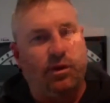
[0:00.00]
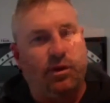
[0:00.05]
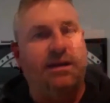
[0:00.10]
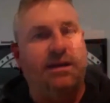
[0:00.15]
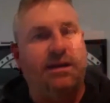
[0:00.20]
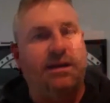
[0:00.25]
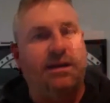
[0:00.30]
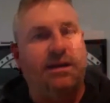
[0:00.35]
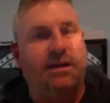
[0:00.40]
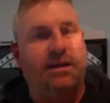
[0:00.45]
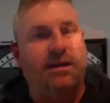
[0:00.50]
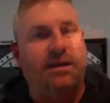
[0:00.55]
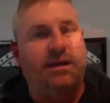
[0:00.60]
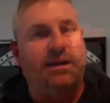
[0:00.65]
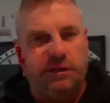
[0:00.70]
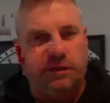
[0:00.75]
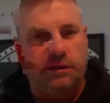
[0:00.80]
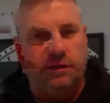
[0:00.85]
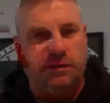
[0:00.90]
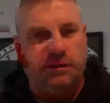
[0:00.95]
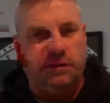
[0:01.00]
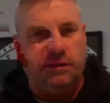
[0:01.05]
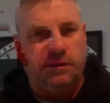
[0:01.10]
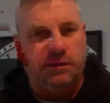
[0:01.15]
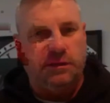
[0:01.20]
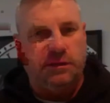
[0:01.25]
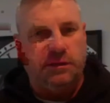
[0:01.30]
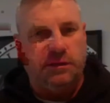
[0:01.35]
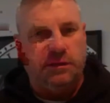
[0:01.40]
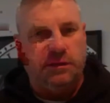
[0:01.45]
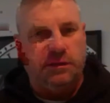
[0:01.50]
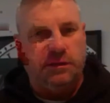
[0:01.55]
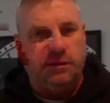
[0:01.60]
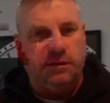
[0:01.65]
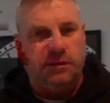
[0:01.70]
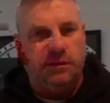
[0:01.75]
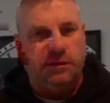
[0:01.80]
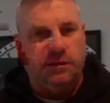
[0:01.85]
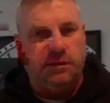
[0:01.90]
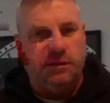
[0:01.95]
one, the, the, the
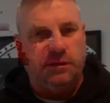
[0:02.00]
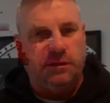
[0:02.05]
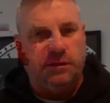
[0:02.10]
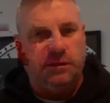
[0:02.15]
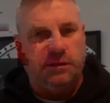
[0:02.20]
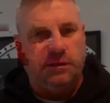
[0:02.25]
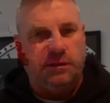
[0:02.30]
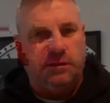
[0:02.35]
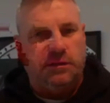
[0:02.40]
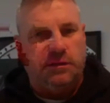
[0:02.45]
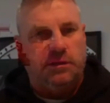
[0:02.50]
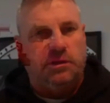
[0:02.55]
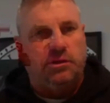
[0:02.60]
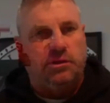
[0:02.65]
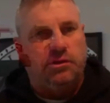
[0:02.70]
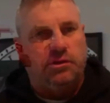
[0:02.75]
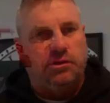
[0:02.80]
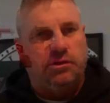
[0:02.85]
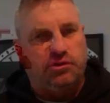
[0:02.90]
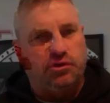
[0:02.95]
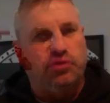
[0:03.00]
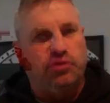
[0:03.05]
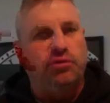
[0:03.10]
playing group unified,